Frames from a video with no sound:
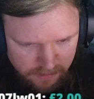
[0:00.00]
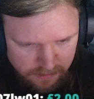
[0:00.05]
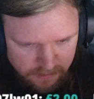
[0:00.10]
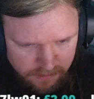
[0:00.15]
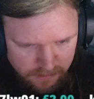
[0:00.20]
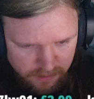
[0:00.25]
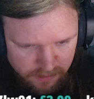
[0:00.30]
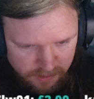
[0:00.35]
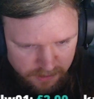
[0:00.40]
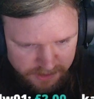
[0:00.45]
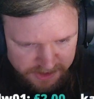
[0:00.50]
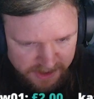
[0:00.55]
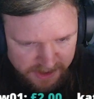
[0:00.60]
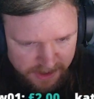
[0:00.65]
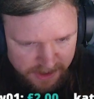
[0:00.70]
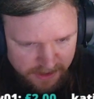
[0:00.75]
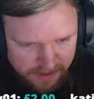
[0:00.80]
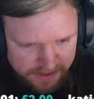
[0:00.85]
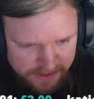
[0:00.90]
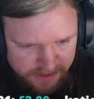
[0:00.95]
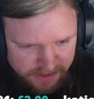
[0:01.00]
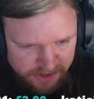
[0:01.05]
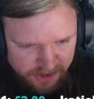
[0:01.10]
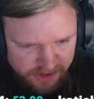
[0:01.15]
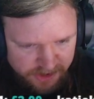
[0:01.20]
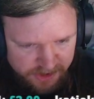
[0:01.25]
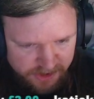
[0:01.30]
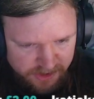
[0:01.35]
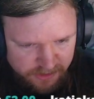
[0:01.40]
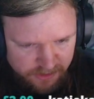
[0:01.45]
Not again, that's
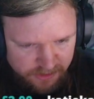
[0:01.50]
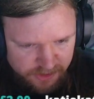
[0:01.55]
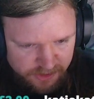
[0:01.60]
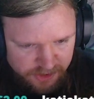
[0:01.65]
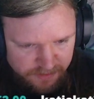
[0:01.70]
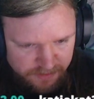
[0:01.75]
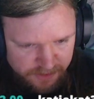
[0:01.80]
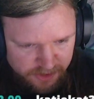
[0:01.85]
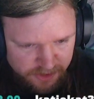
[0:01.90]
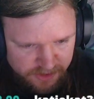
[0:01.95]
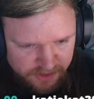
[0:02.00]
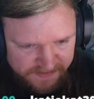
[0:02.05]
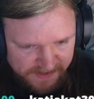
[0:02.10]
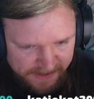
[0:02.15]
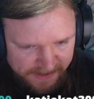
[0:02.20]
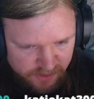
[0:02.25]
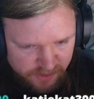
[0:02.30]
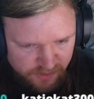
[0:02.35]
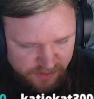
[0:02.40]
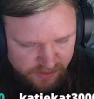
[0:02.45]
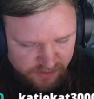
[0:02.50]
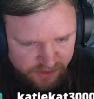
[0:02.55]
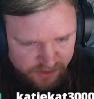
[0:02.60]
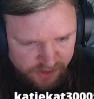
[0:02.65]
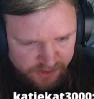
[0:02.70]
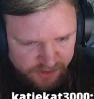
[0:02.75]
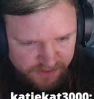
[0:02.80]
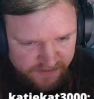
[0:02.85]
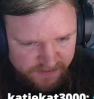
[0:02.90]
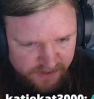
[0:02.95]
just consumer goods factories
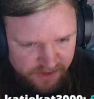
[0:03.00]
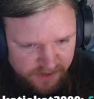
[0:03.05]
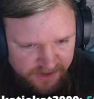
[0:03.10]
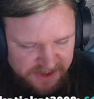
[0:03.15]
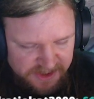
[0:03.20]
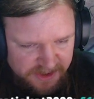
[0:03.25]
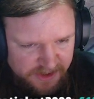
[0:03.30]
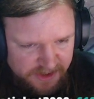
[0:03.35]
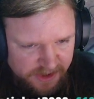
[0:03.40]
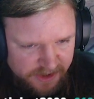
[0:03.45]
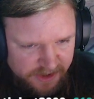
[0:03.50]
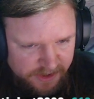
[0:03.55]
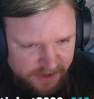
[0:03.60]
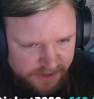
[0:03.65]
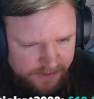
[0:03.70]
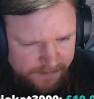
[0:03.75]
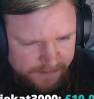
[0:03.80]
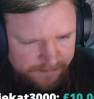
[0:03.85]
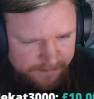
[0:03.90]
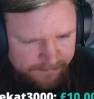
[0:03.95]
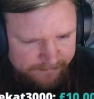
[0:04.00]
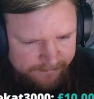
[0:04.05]
reduced for 90 days.